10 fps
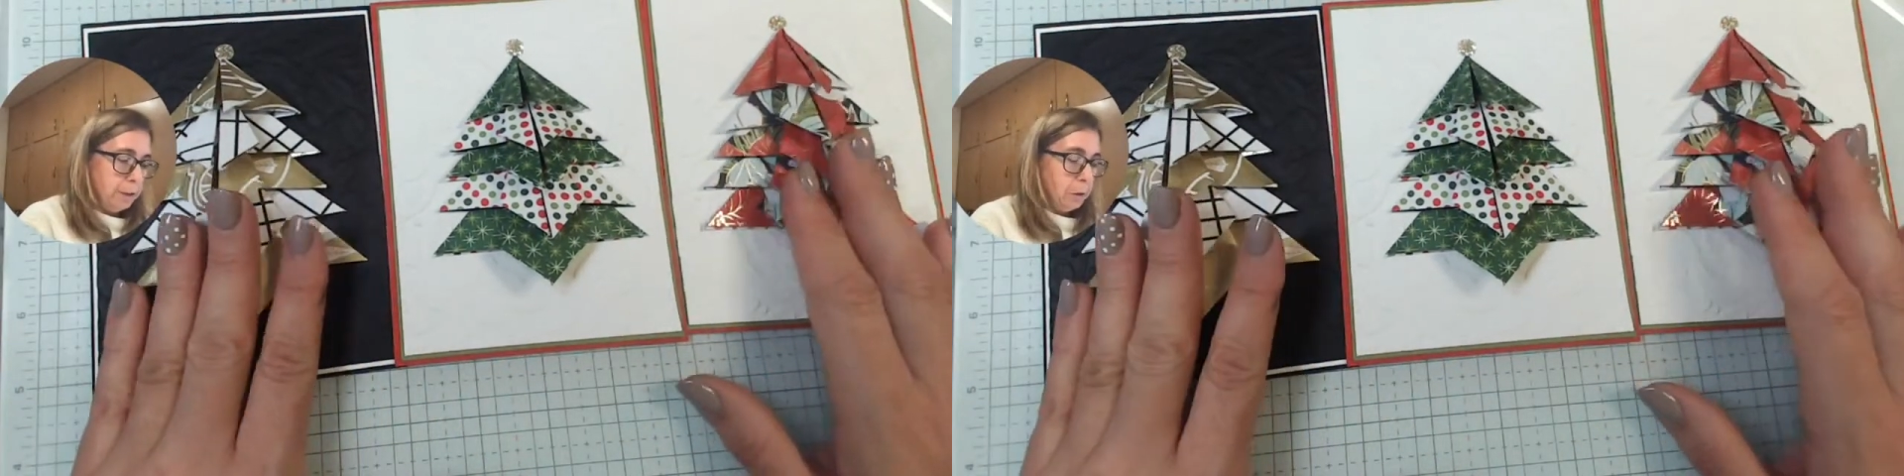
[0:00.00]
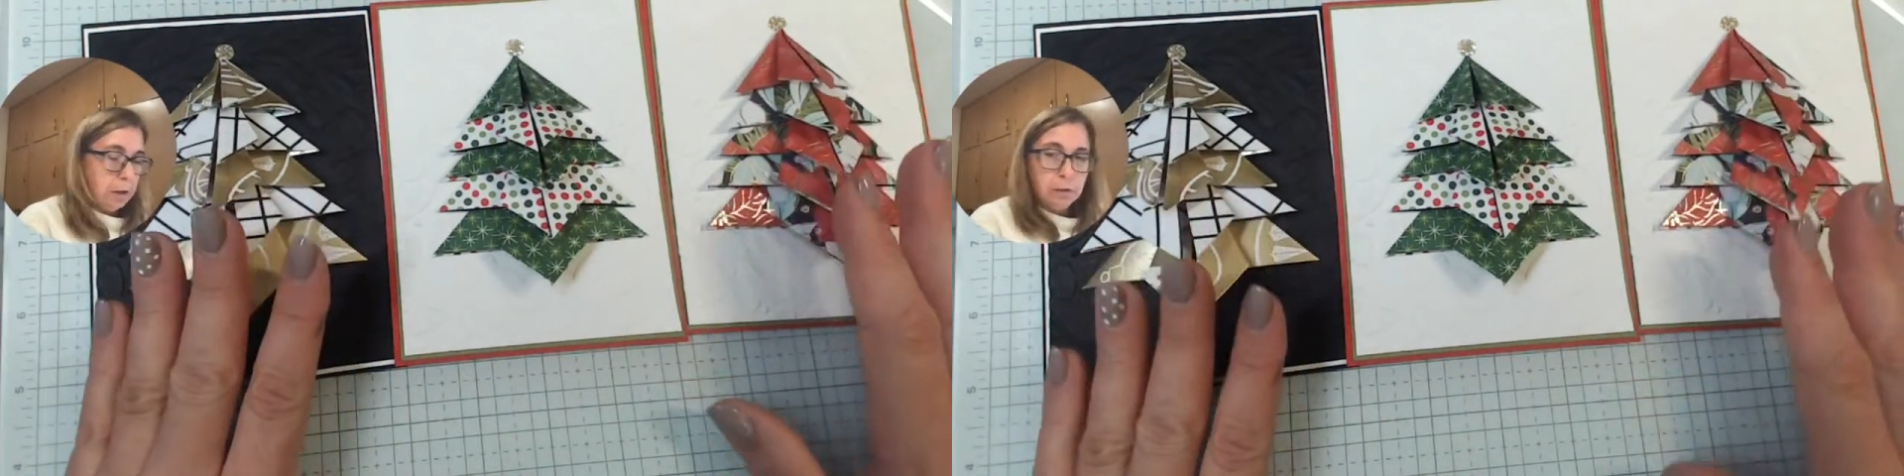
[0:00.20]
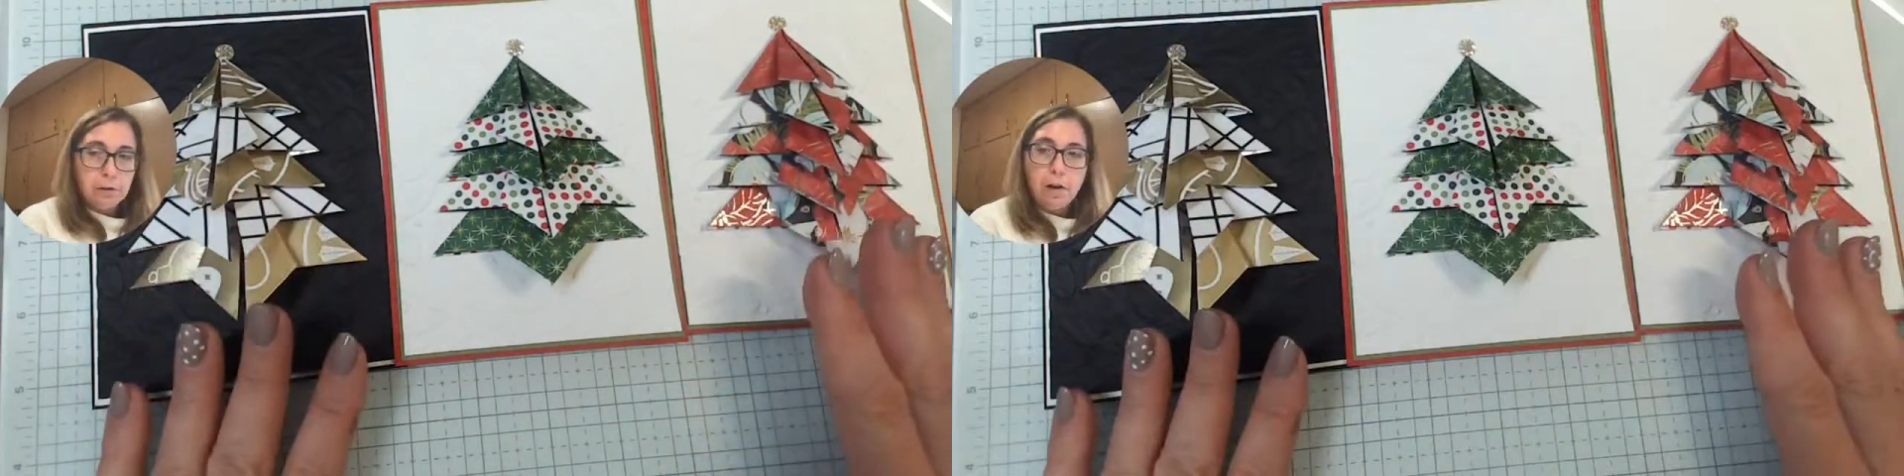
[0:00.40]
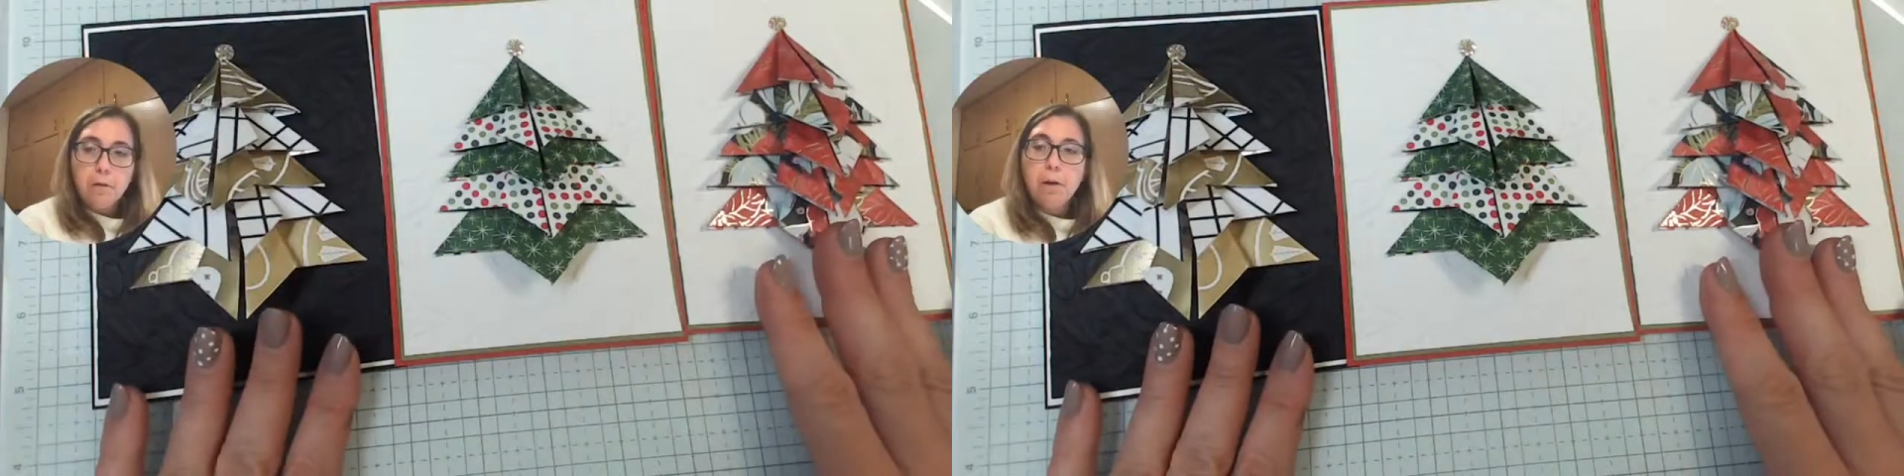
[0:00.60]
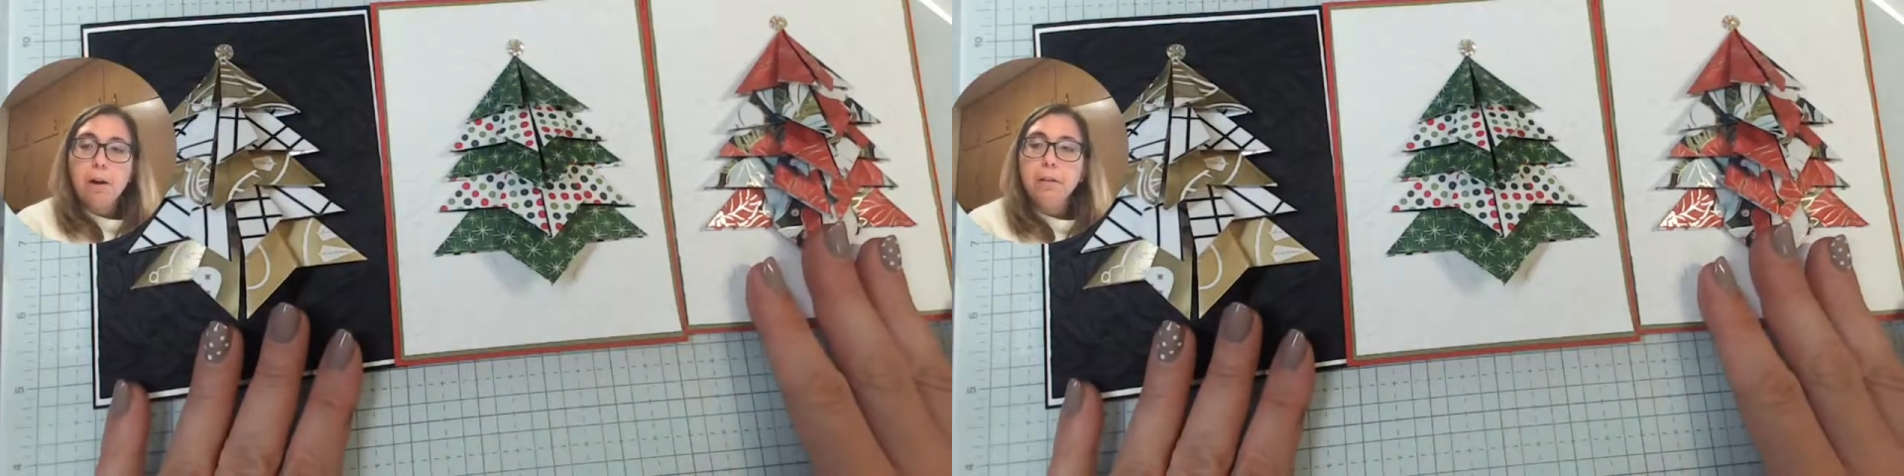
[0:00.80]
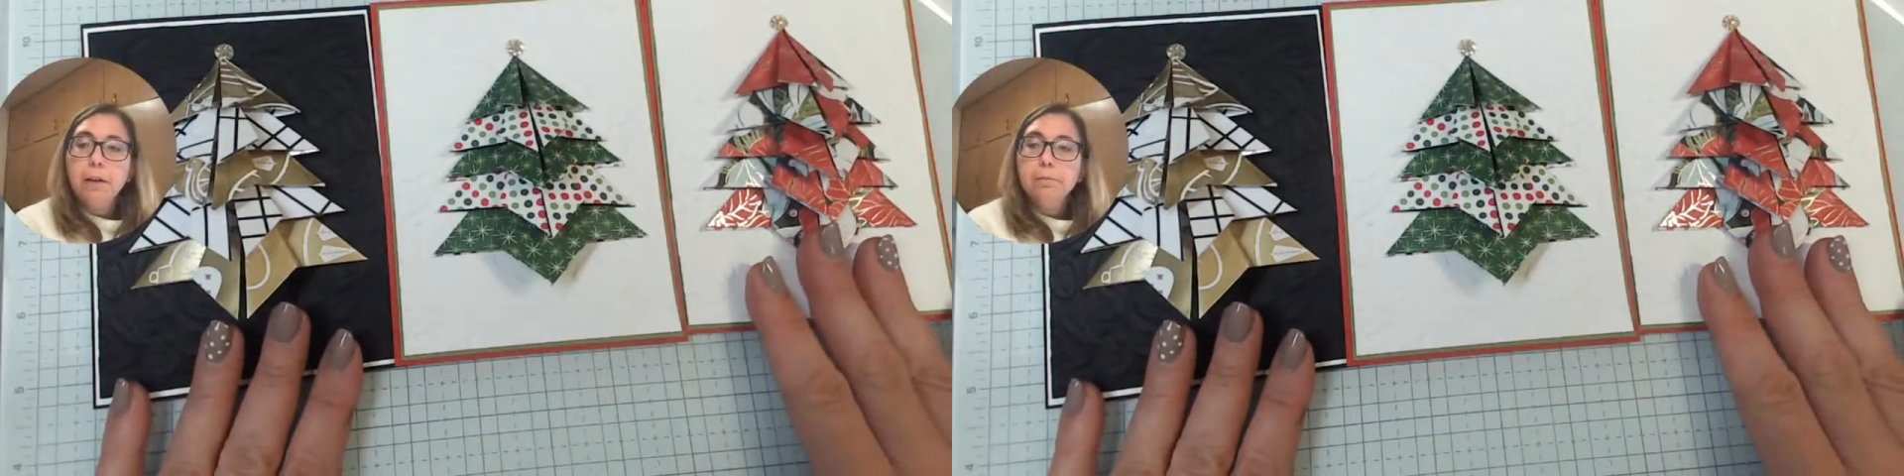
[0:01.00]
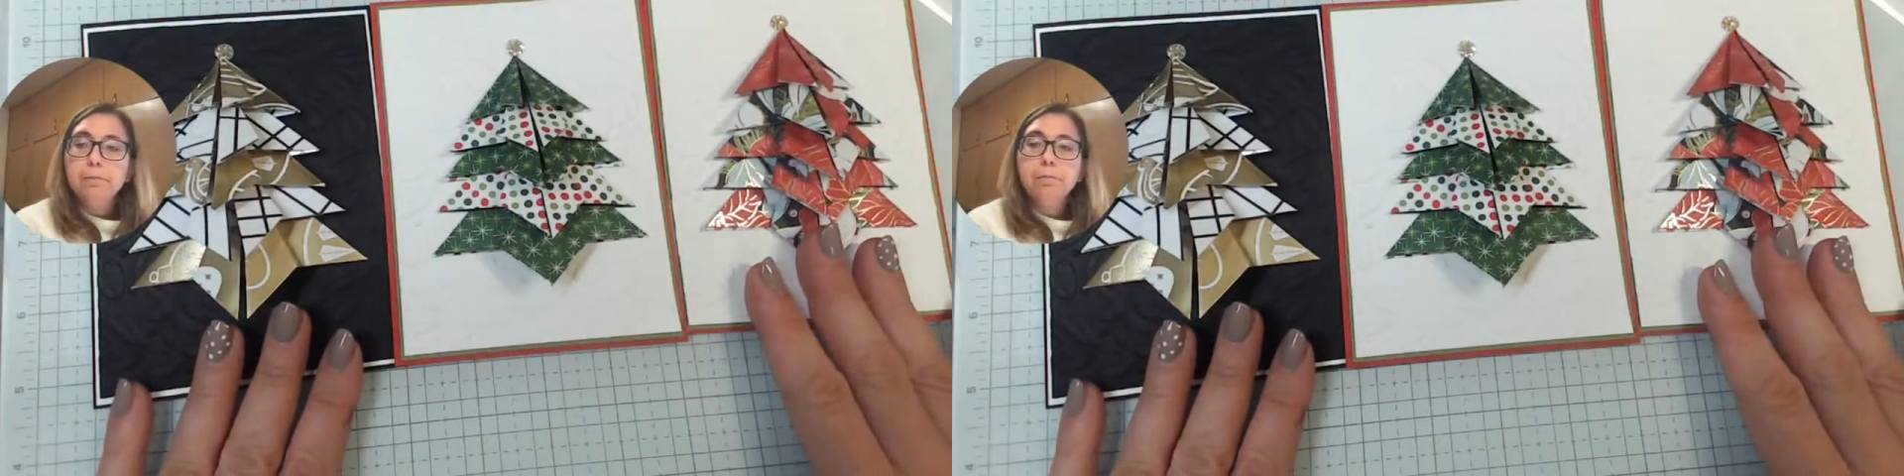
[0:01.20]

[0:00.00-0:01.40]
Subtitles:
You guys are not wrong on that.